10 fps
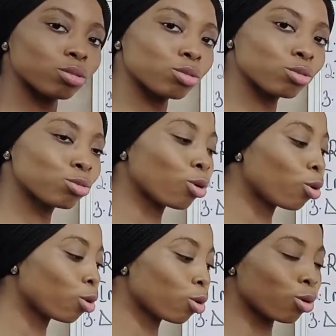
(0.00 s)

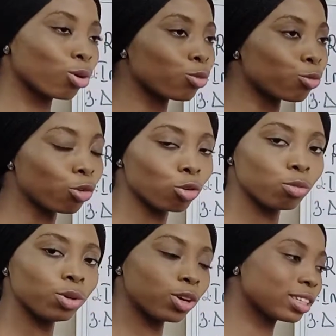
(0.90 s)
so
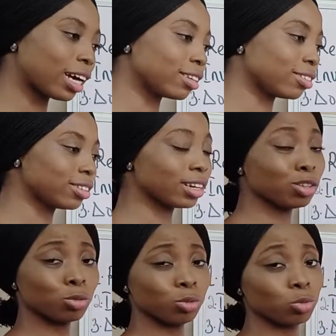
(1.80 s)
voluminous as this and
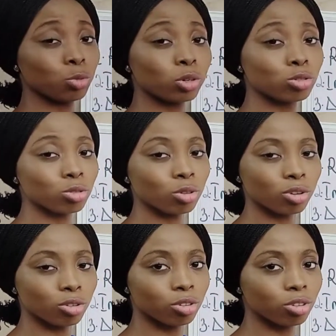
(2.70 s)
you want to
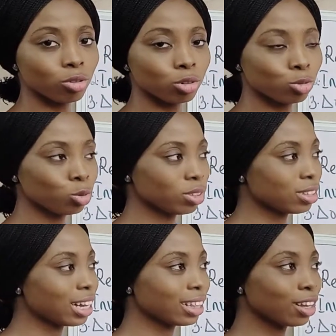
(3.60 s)
go through it.
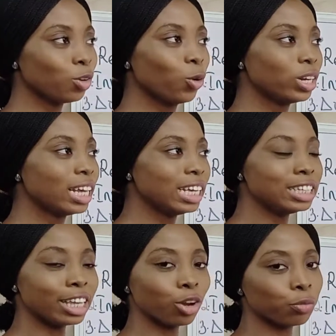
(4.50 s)
That alone is
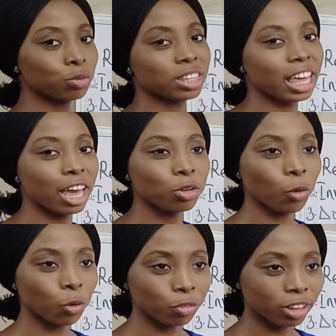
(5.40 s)
enough to scare you
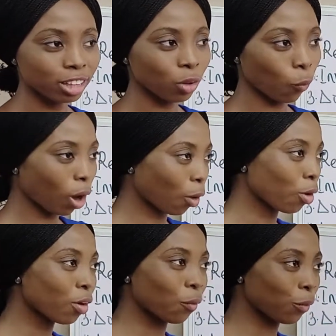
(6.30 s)
off, that wow,
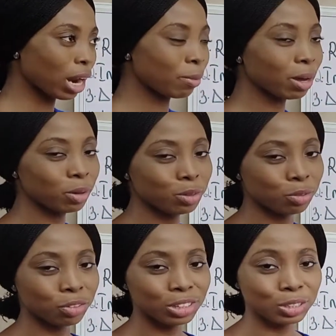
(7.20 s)
when am I going to
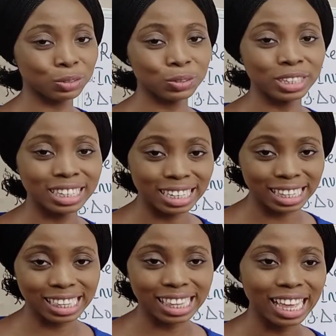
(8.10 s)
finish reading
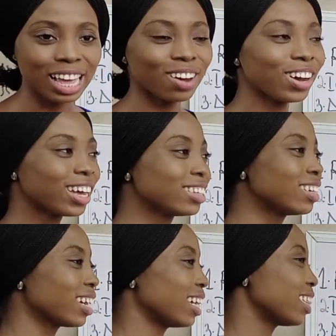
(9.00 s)
this? Okay, so
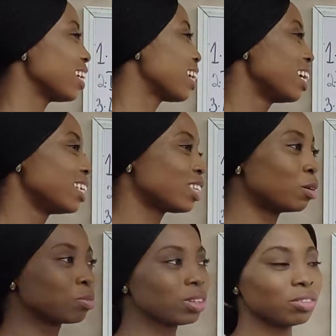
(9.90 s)
you can take
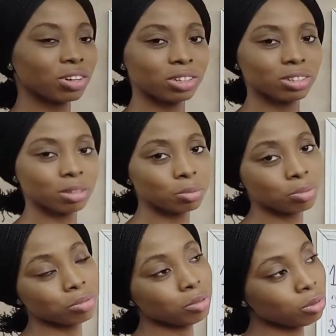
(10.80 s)
something very
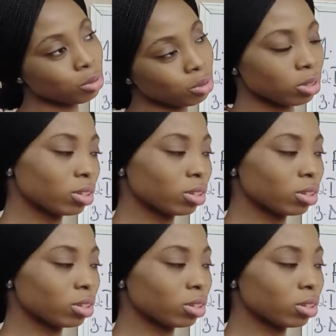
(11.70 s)
simple,